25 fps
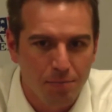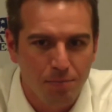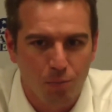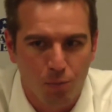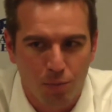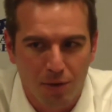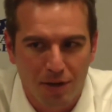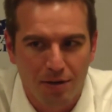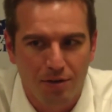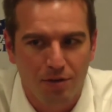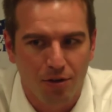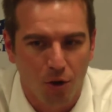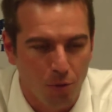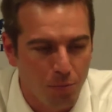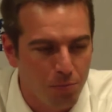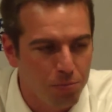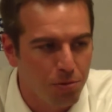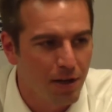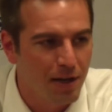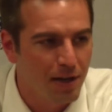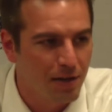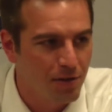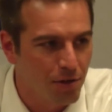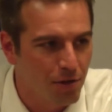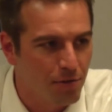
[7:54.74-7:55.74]
We don't
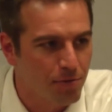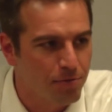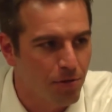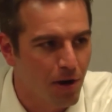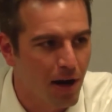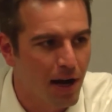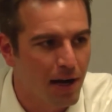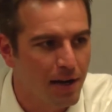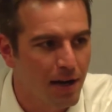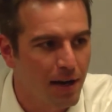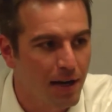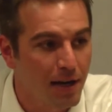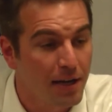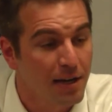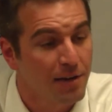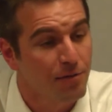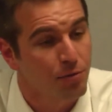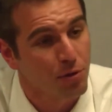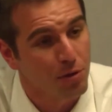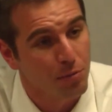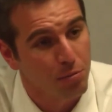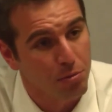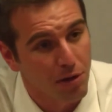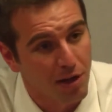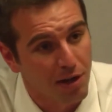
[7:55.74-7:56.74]
play until Friday. If
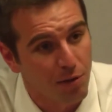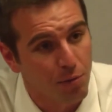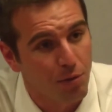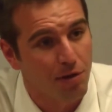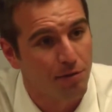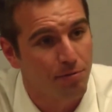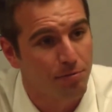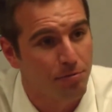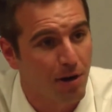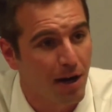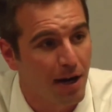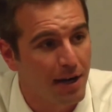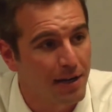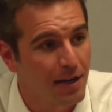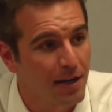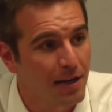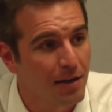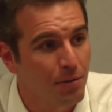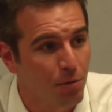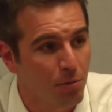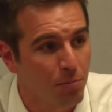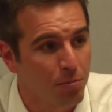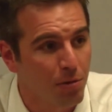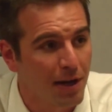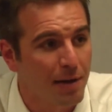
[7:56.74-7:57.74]
we play well Friday,
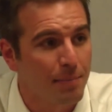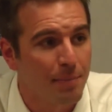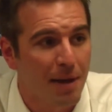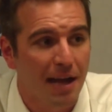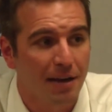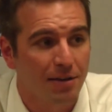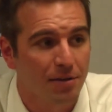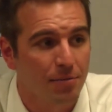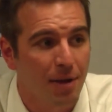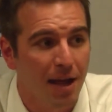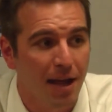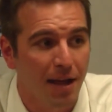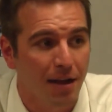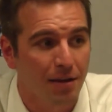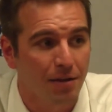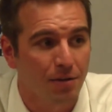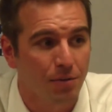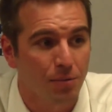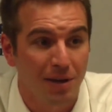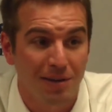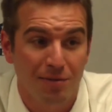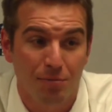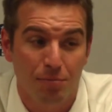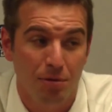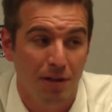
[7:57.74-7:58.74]
we're playing back to back.
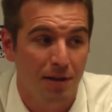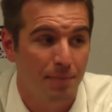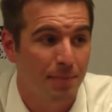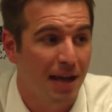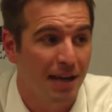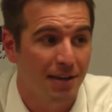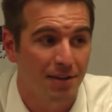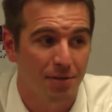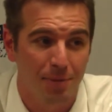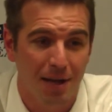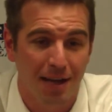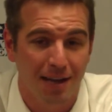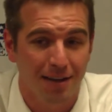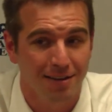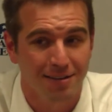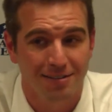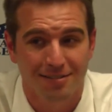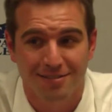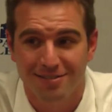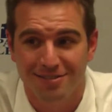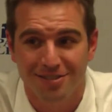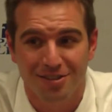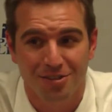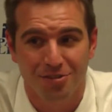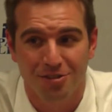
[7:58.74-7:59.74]
We haven't played back to back
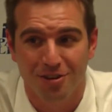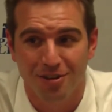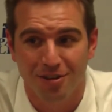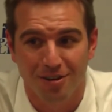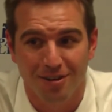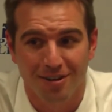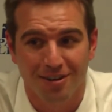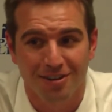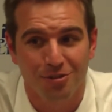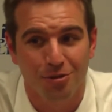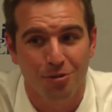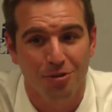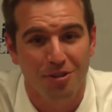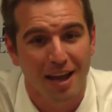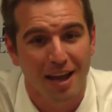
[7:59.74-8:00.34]
this year, so